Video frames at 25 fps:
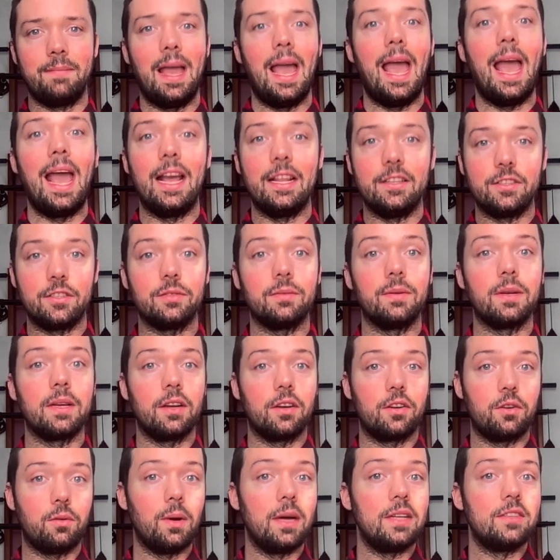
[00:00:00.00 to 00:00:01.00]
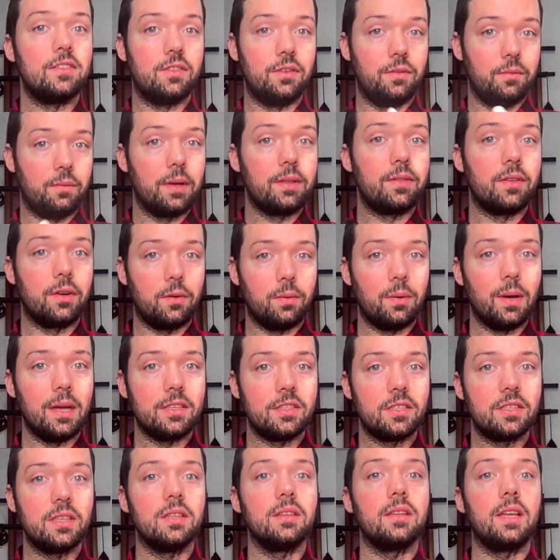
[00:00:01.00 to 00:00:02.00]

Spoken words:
answering a question with a question,